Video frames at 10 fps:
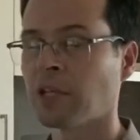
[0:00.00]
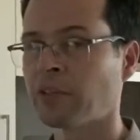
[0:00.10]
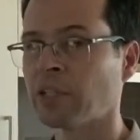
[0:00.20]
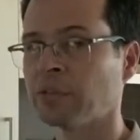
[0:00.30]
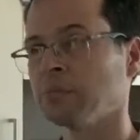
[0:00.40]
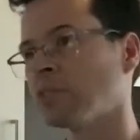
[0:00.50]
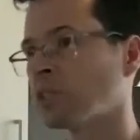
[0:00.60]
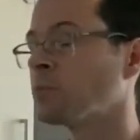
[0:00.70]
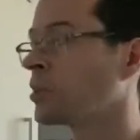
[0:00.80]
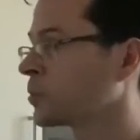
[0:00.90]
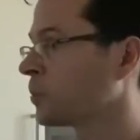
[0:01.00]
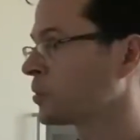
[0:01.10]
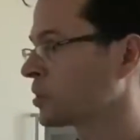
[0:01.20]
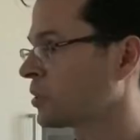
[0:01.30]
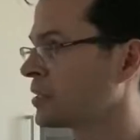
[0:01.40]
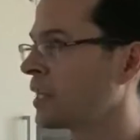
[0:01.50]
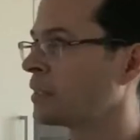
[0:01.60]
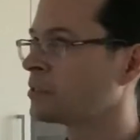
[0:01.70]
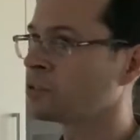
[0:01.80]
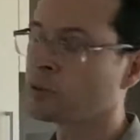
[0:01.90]
every 6 months we post all the
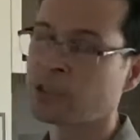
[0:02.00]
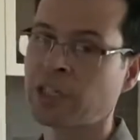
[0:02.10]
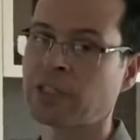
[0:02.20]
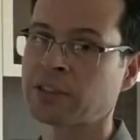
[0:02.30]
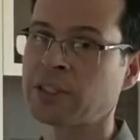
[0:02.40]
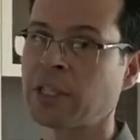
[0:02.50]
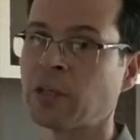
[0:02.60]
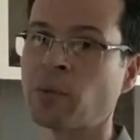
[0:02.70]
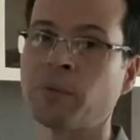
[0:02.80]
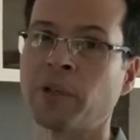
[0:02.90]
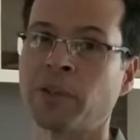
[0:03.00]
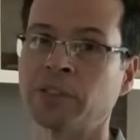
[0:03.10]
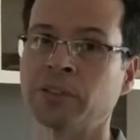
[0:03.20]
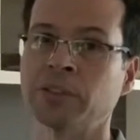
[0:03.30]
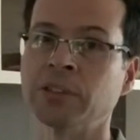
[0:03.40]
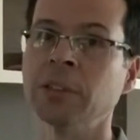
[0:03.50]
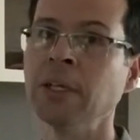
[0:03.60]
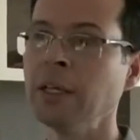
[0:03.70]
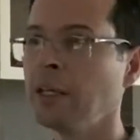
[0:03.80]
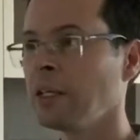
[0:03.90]
data. So 200 channels of data at 1 minute resolution,
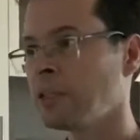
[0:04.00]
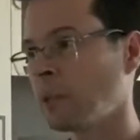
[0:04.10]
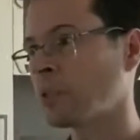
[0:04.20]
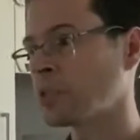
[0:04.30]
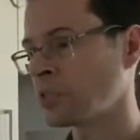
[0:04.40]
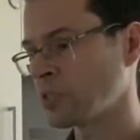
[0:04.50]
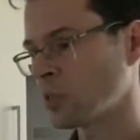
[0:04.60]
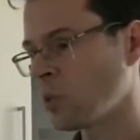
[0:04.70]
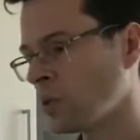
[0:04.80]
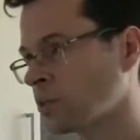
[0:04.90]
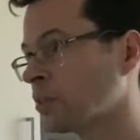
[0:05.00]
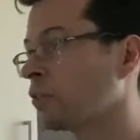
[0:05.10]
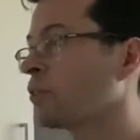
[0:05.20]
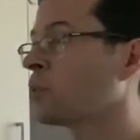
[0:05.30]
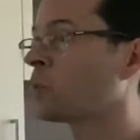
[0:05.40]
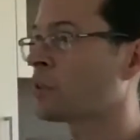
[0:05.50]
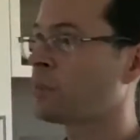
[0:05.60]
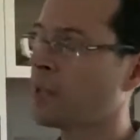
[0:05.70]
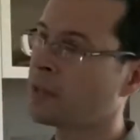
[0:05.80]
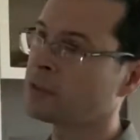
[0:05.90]
temperatures in the walls and the floor,
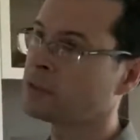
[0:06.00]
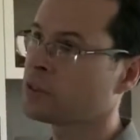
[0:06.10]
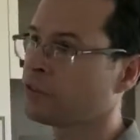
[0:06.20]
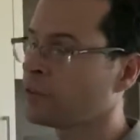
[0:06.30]
the panels, the